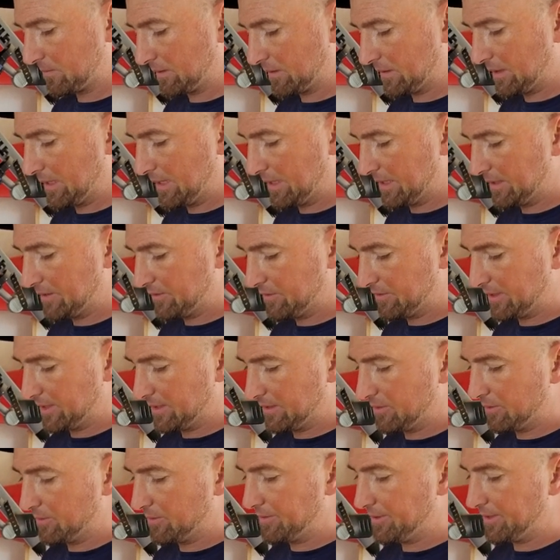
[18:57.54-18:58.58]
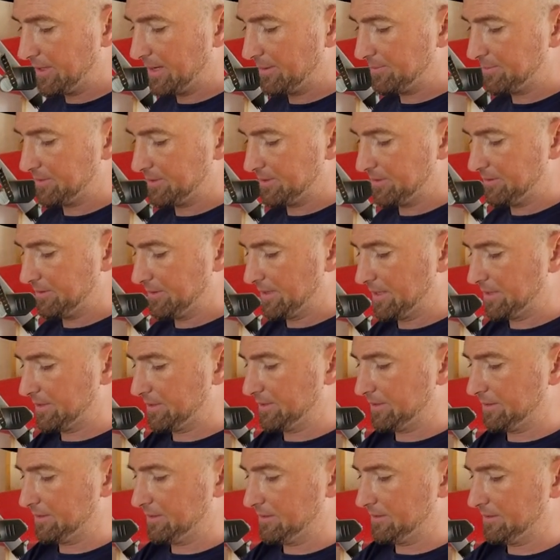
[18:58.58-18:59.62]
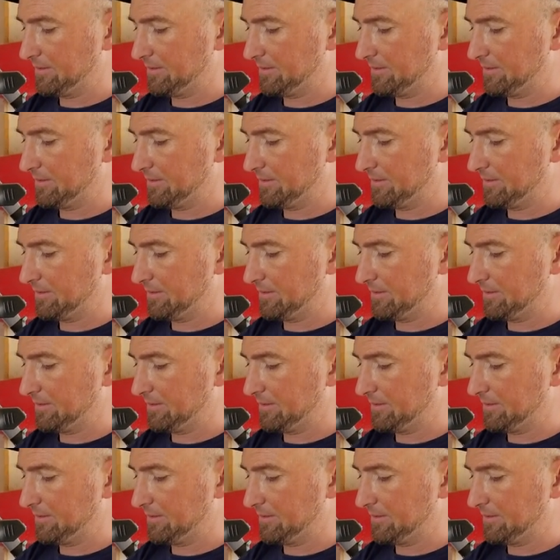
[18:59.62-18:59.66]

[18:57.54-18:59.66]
I can try and go in the opposite direction.